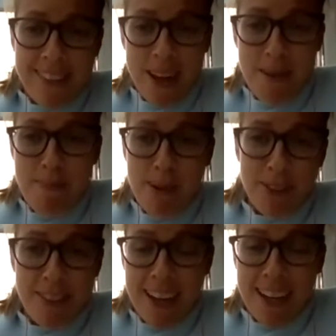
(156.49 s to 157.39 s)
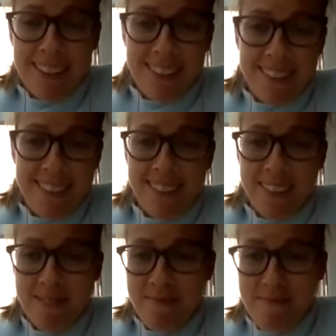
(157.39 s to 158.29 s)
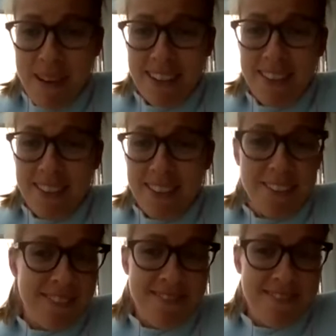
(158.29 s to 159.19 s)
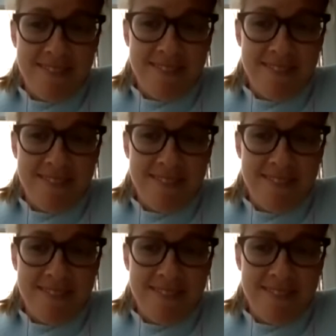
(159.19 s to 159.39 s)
to put science and medical